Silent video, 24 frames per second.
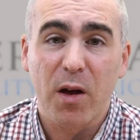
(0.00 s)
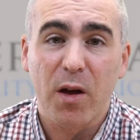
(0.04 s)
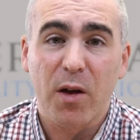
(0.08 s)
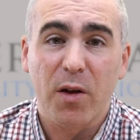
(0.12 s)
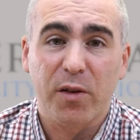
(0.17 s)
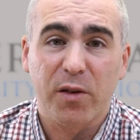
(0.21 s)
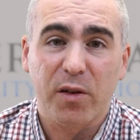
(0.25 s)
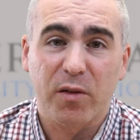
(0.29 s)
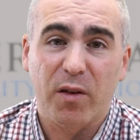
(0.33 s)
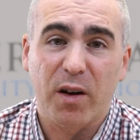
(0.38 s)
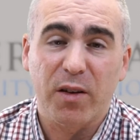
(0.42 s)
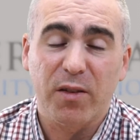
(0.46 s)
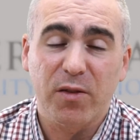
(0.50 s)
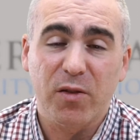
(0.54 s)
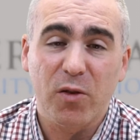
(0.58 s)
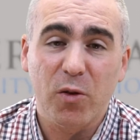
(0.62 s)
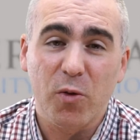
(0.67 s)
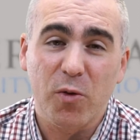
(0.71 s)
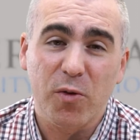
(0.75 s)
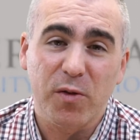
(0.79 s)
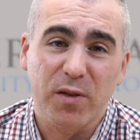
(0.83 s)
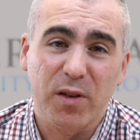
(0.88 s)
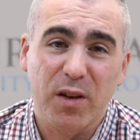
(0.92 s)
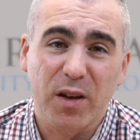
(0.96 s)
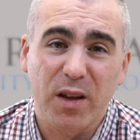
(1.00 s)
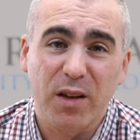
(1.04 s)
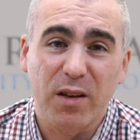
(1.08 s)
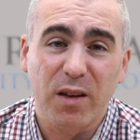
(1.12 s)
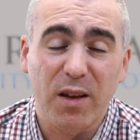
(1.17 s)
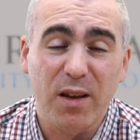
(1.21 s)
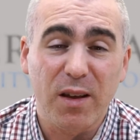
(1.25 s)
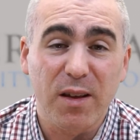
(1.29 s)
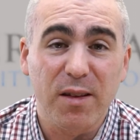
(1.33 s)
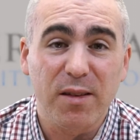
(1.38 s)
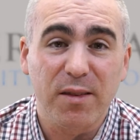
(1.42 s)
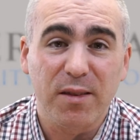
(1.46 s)
So let's use an
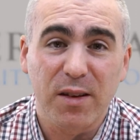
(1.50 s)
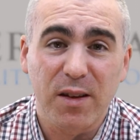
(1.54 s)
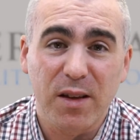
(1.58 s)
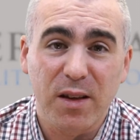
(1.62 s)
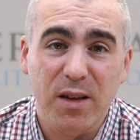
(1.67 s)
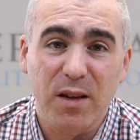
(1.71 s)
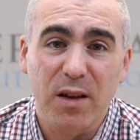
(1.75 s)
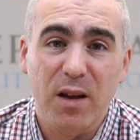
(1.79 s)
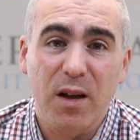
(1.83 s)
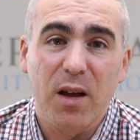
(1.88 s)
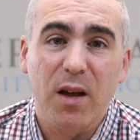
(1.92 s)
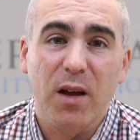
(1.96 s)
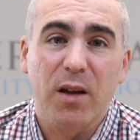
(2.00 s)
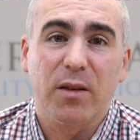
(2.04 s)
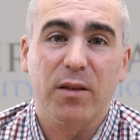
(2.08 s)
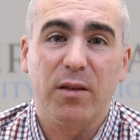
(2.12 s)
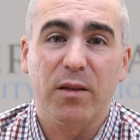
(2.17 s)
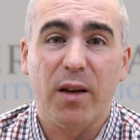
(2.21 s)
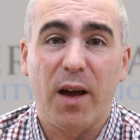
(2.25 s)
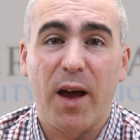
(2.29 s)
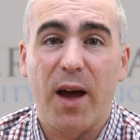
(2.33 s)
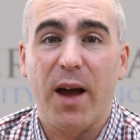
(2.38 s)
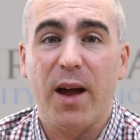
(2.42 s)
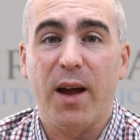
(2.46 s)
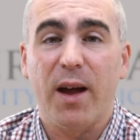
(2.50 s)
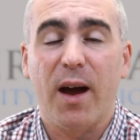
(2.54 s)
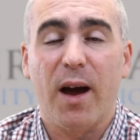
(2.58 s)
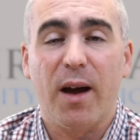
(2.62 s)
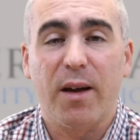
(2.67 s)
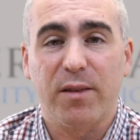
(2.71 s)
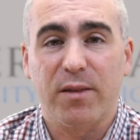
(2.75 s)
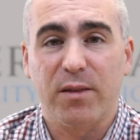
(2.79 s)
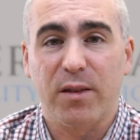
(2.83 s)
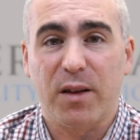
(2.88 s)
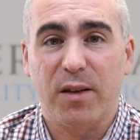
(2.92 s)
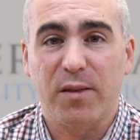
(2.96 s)
easy day as
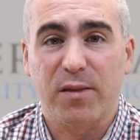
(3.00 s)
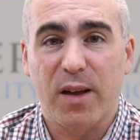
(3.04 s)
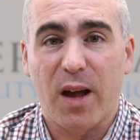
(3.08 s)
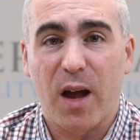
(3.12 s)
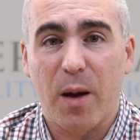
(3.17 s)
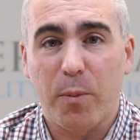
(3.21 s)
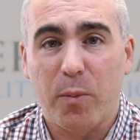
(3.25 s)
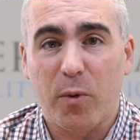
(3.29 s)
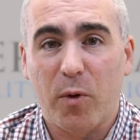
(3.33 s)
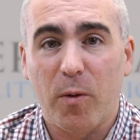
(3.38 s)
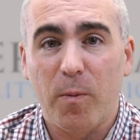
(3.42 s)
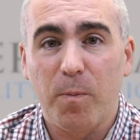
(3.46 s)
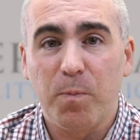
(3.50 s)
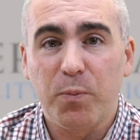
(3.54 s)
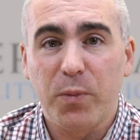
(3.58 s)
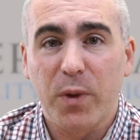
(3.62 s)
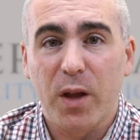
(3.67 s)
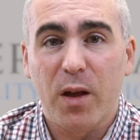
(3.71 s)
an example.